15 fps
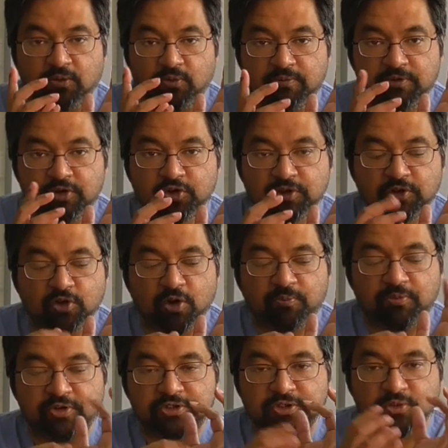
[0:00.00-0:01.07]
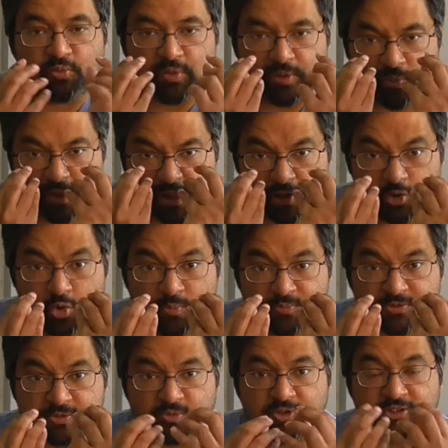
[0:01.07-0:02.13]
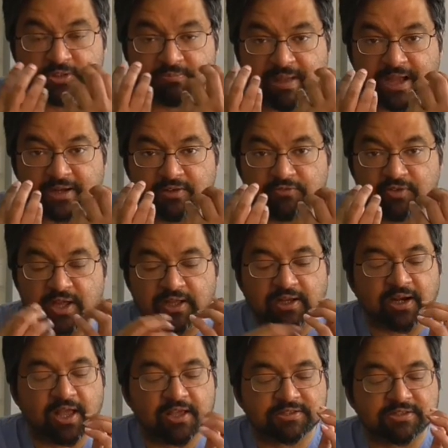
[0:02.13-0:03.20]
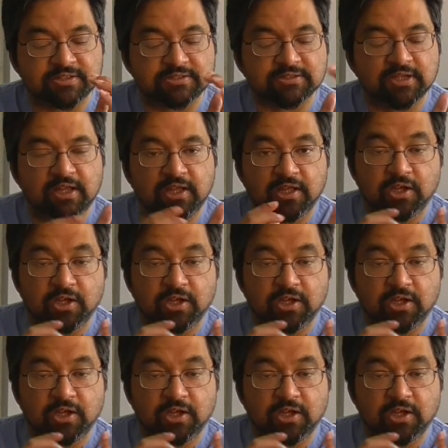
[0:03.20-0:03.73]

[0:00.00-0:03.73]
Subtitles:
When we're doing the operation, we wear loops, which is magnifying glasses.